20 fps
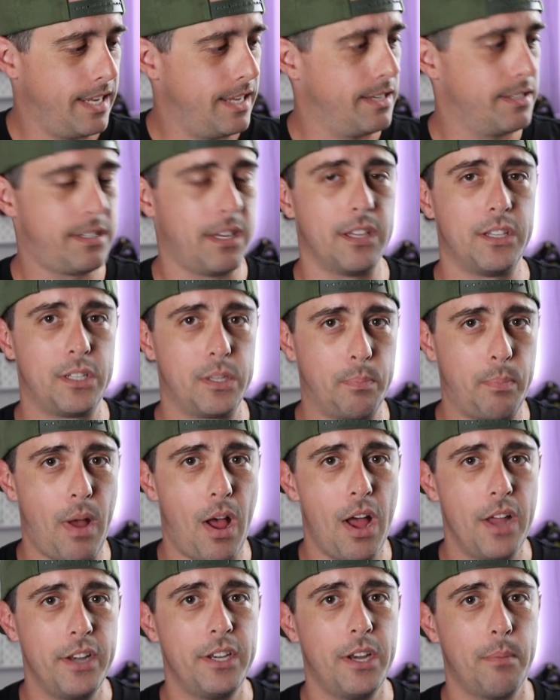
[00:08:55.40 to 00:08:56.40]
is
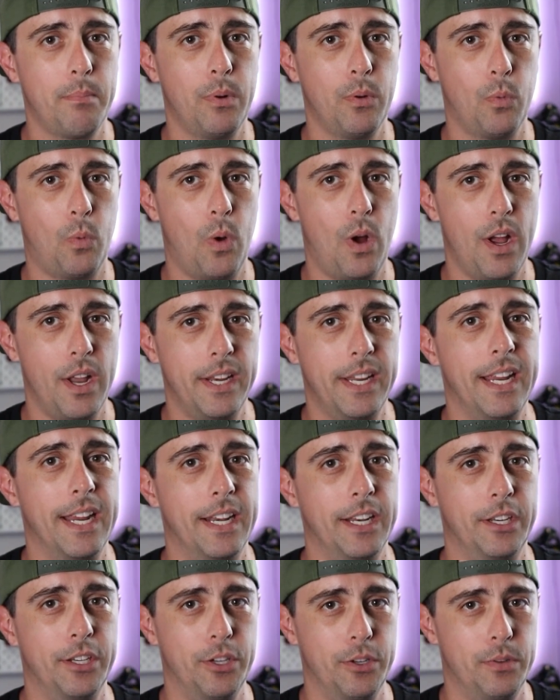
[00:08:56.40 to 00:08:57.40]
Spawn number 1
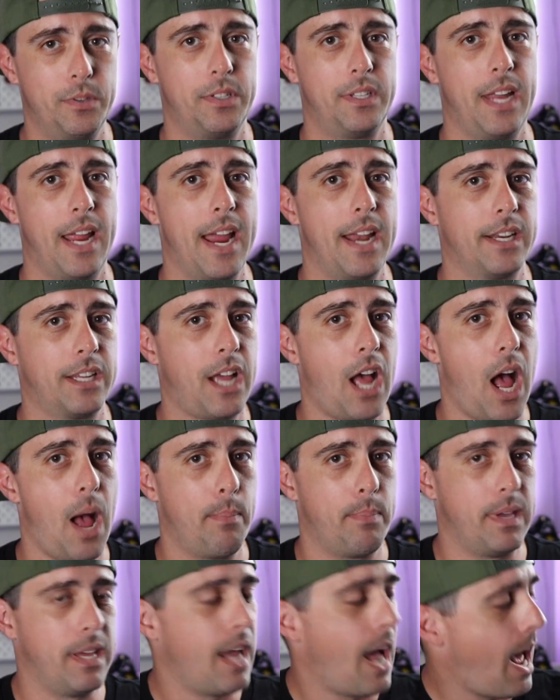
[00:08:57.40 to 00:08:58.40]
in a newsstand
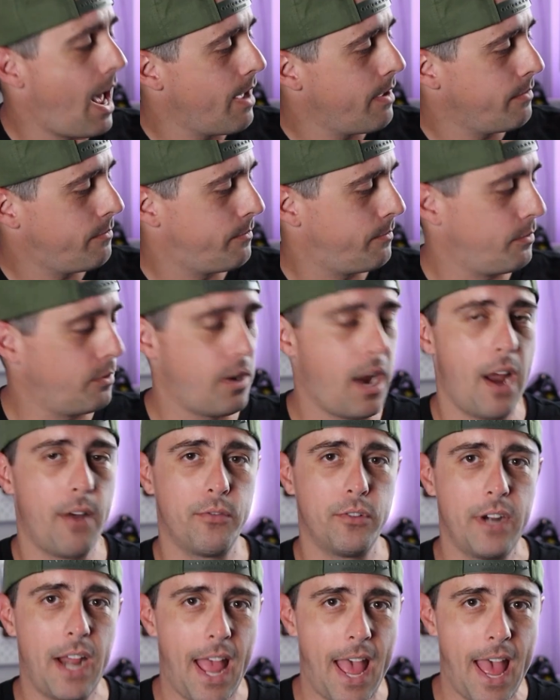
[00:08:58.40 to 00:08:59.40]
copy. I've
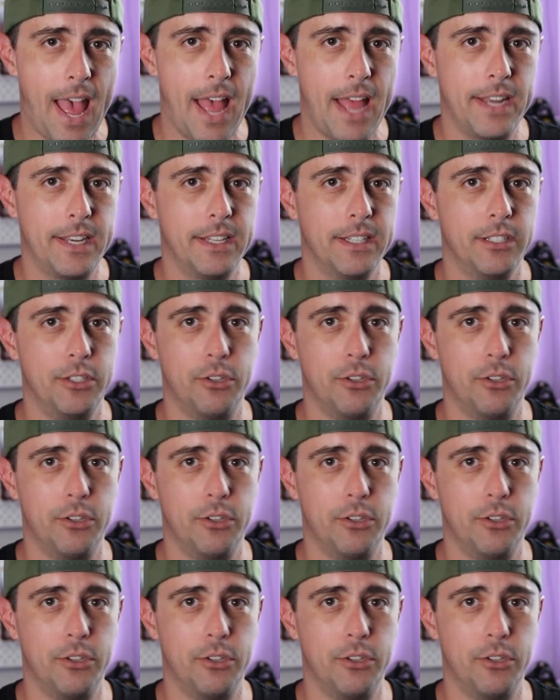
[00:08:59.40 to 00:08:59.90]
forever had